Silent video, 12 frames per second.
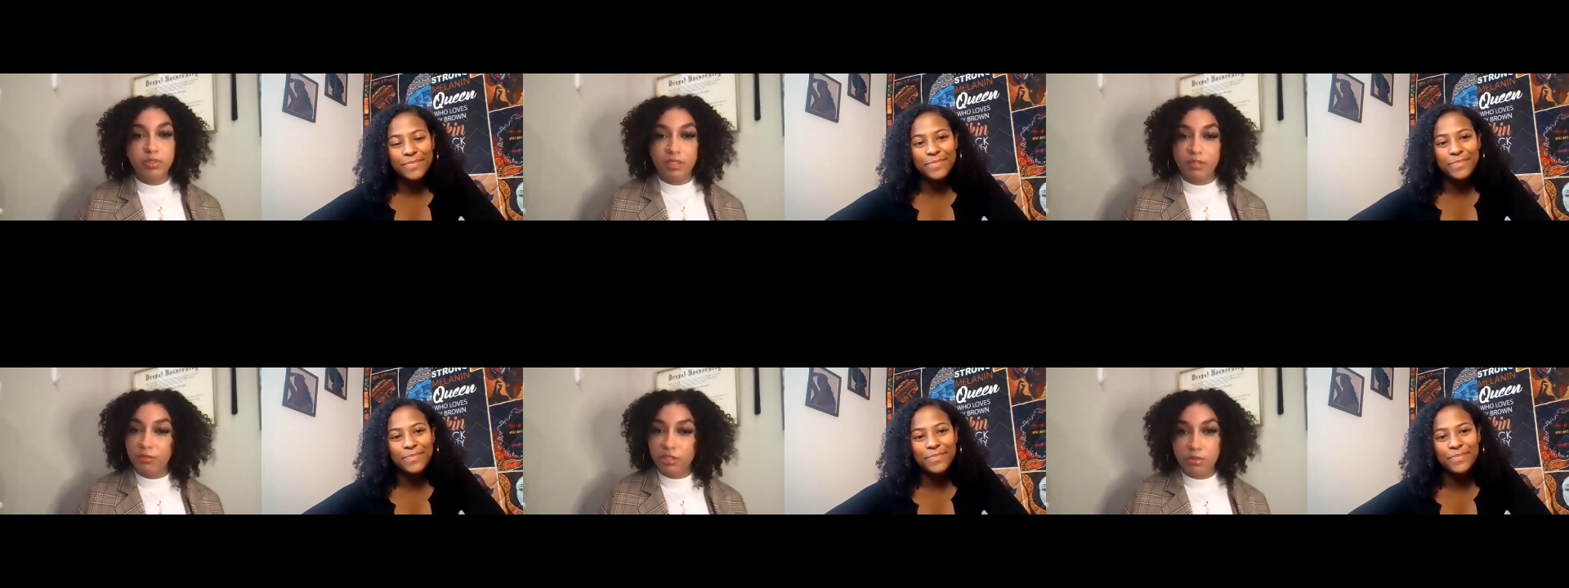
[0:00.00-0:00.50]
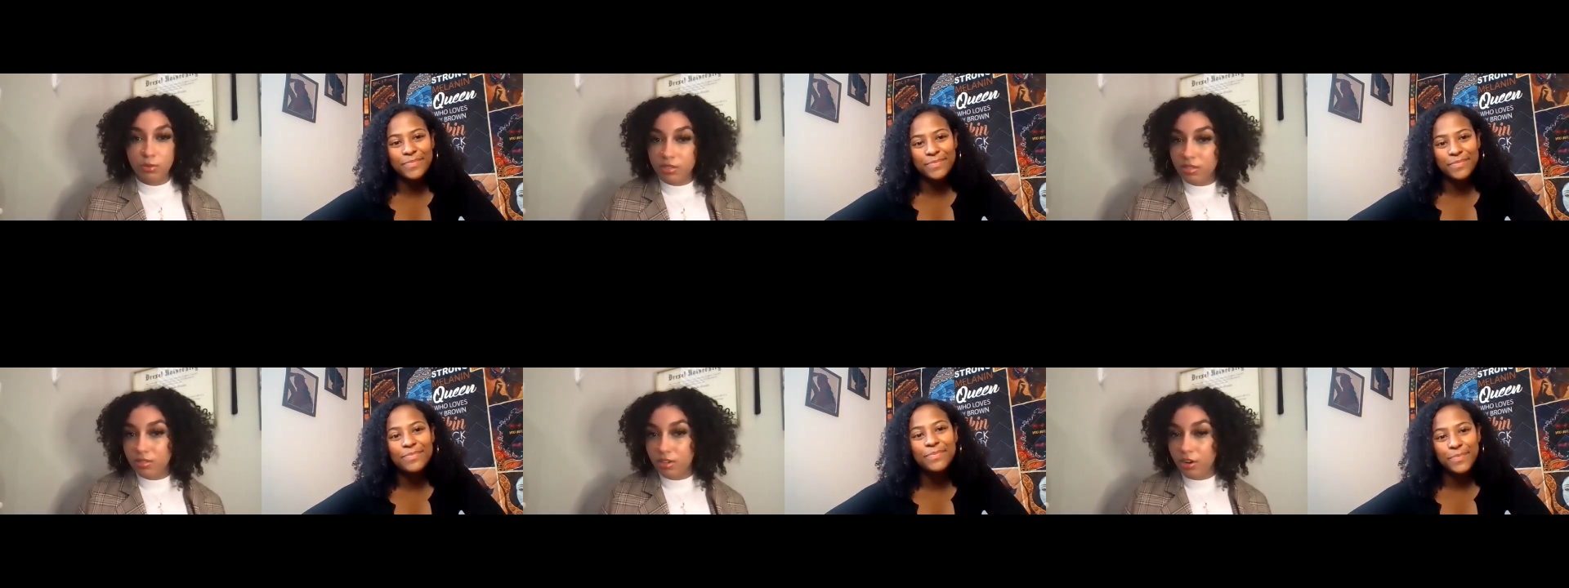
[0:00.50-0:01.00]
Speaker 1: and
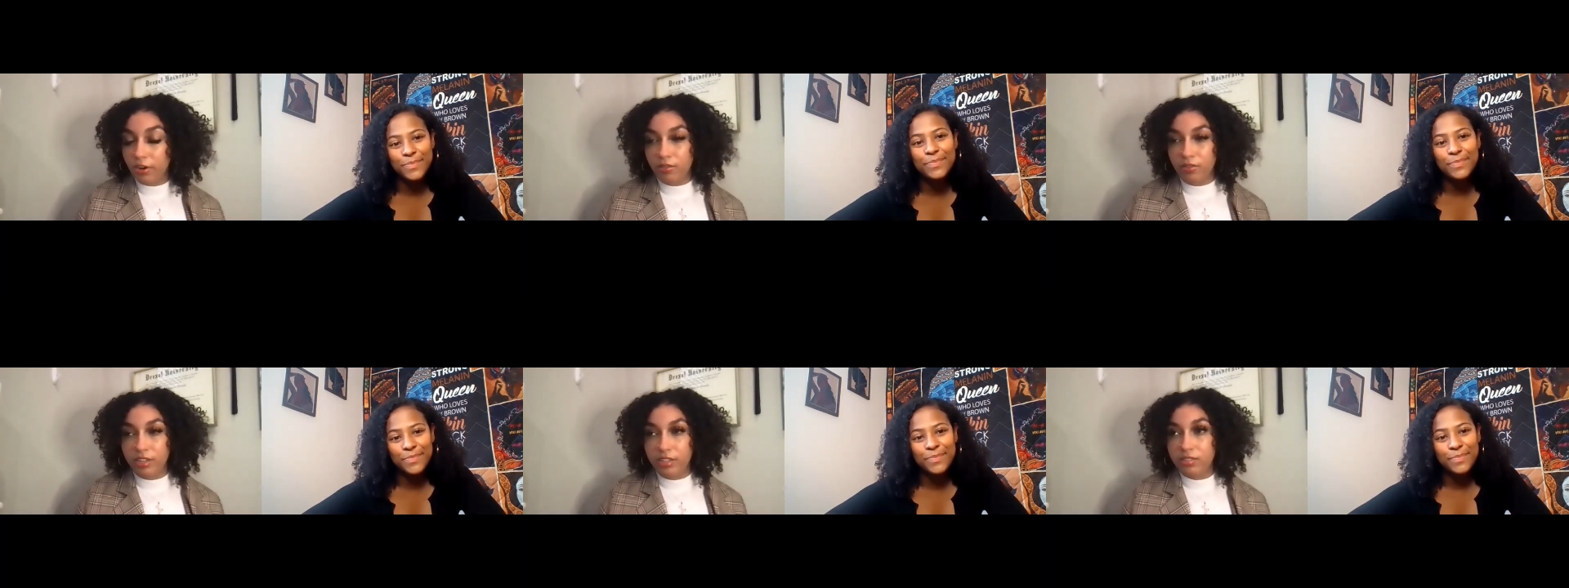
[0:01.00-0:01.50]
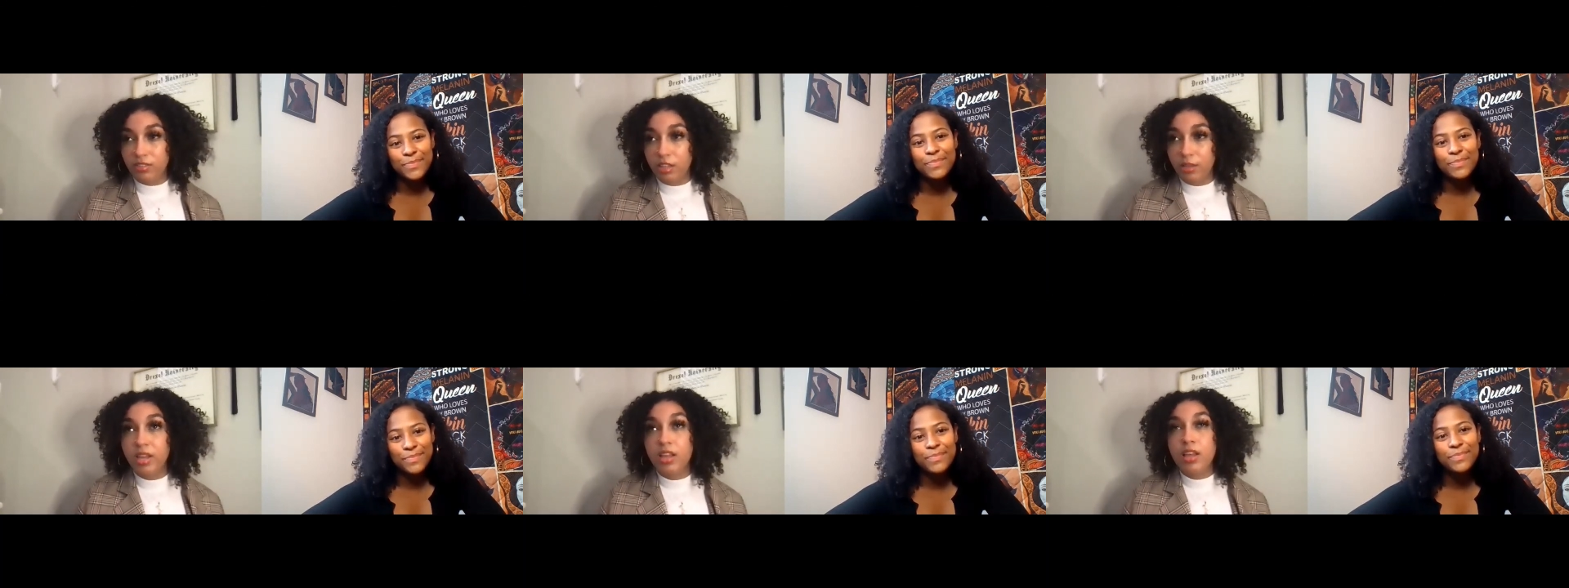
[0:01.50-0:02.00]
resources are already very
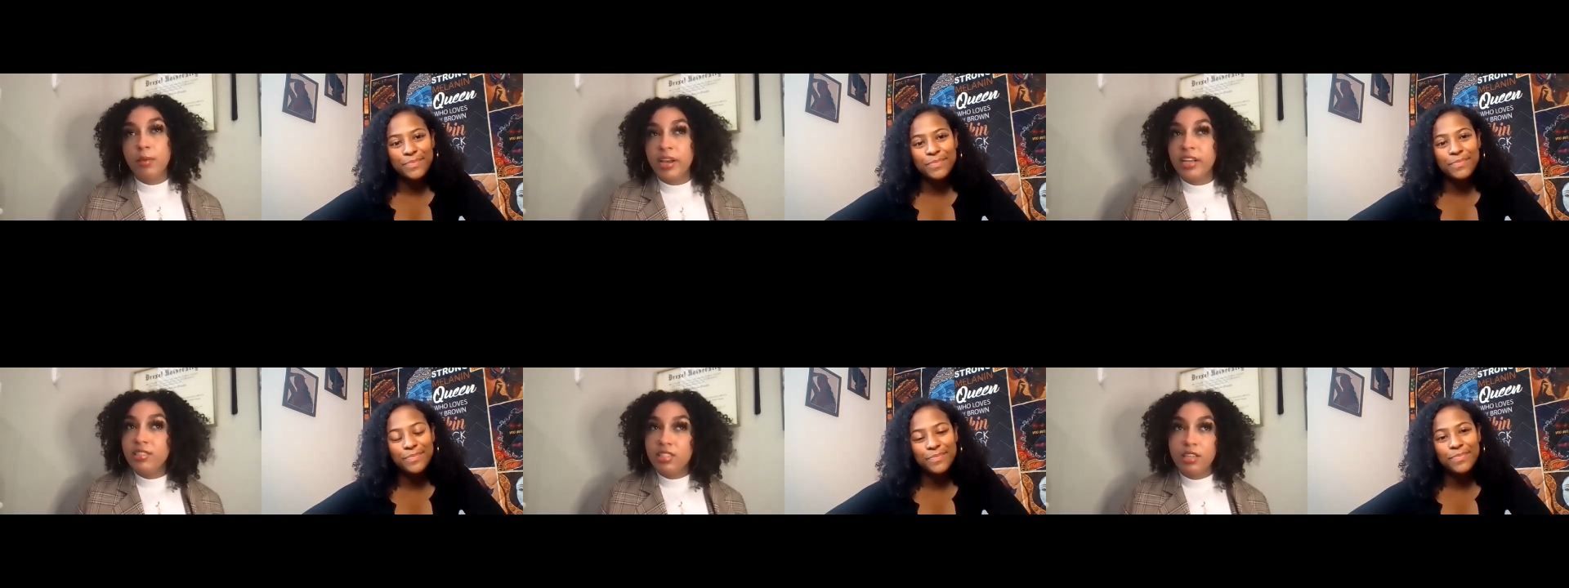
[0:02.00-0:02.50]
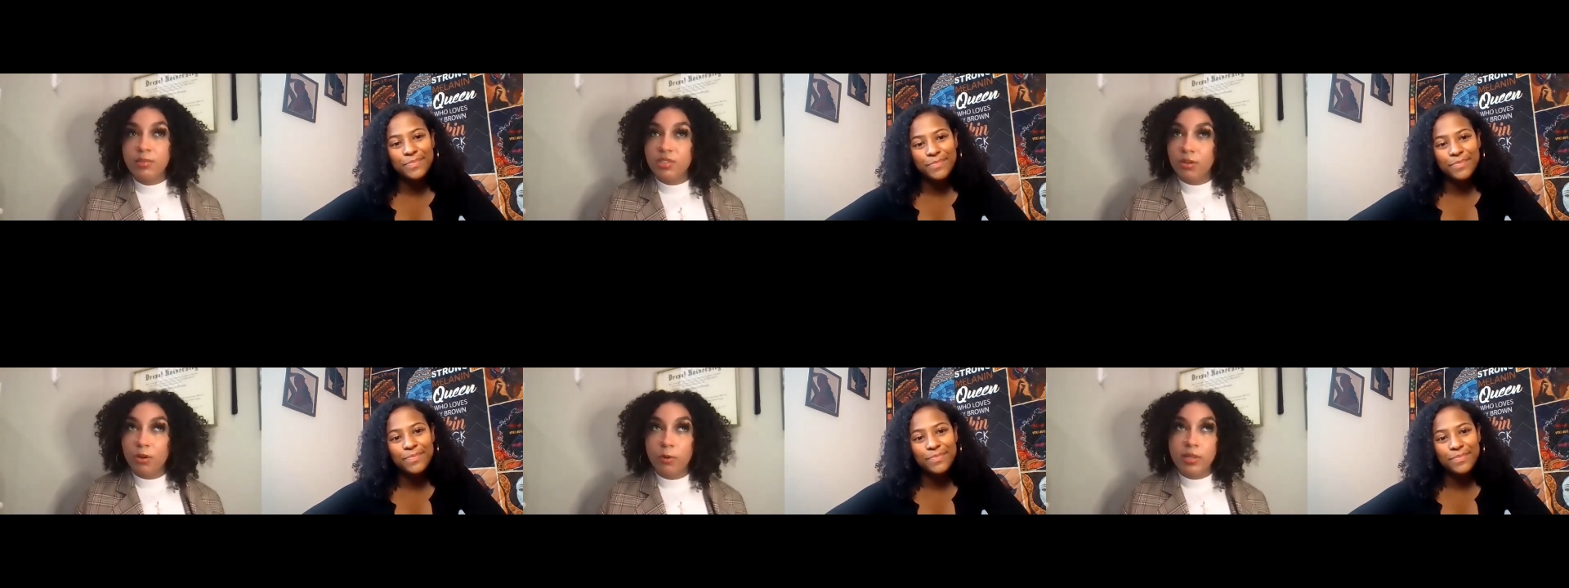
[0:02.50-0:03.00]
slim. My DMs
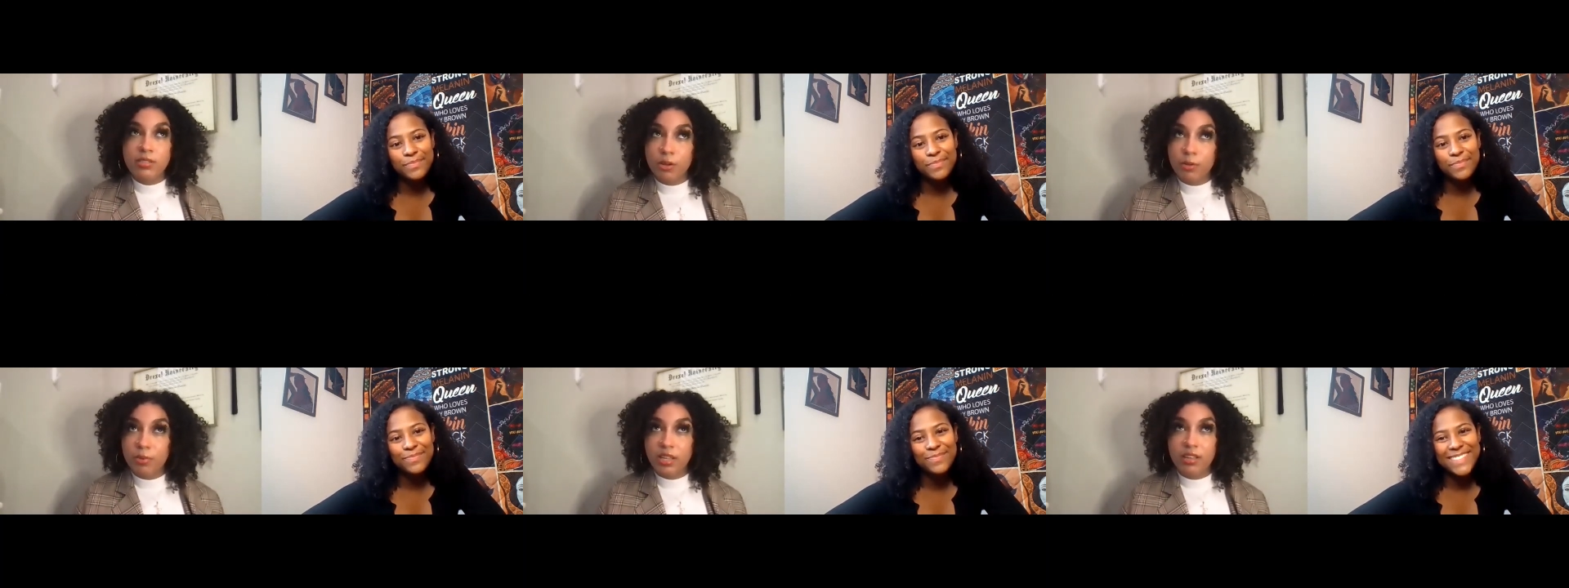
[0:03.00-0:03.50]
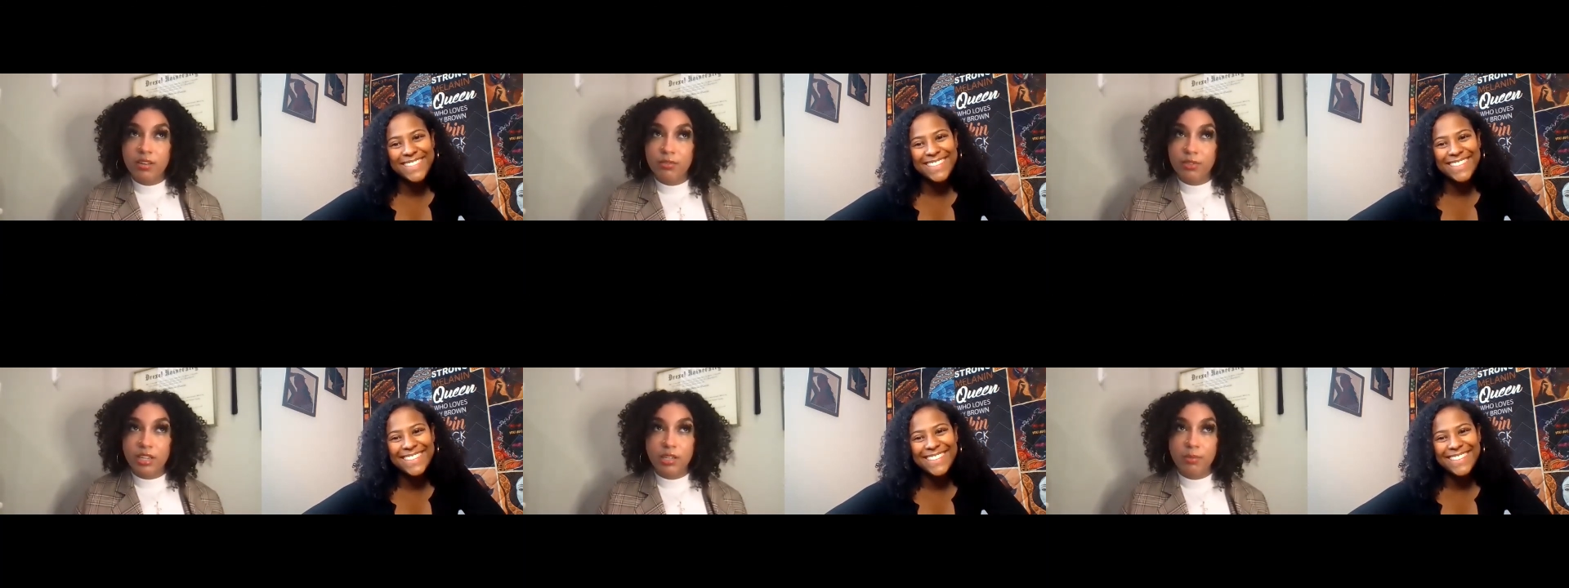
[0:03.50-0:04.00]
are always open
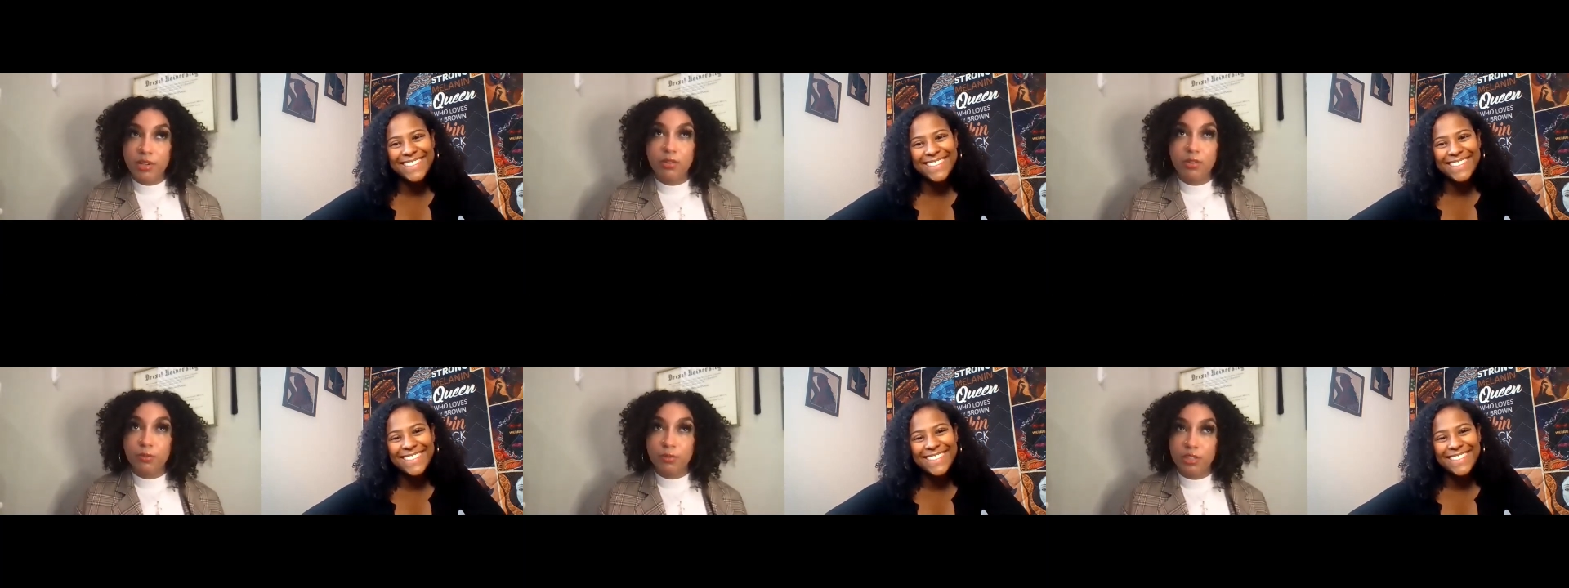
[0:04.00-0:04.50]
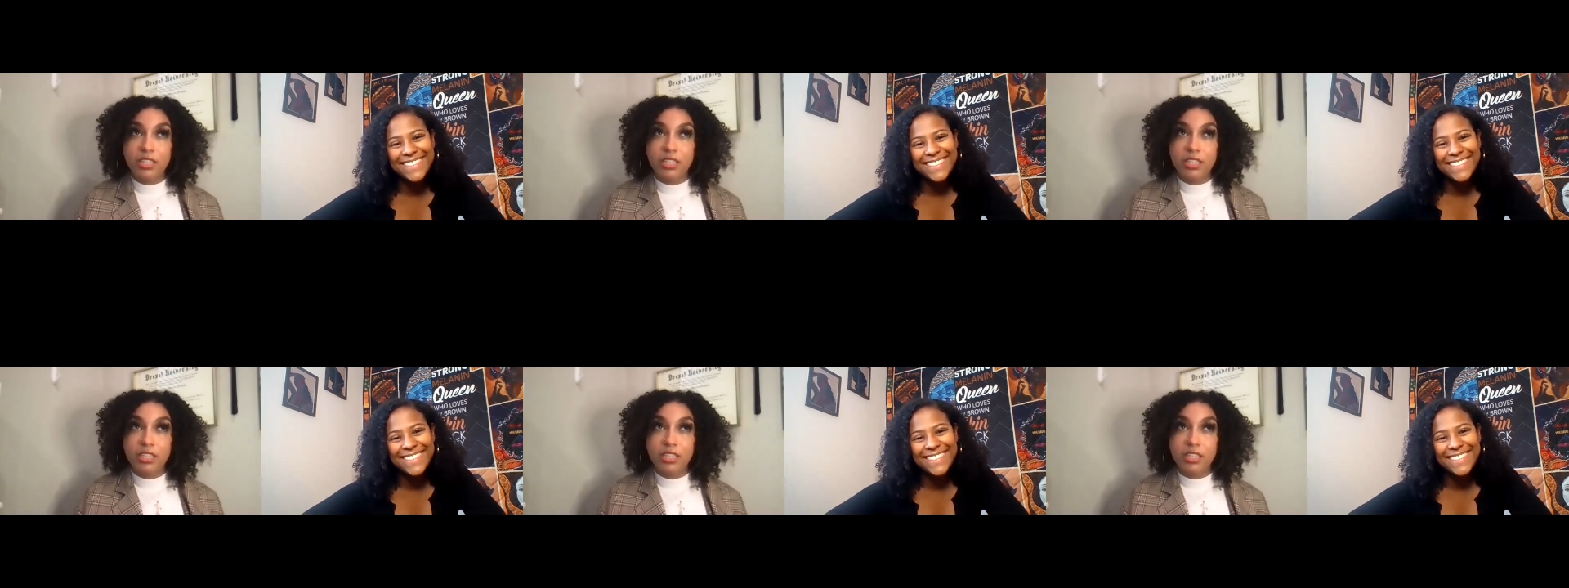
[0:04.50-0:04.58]
for anybody who really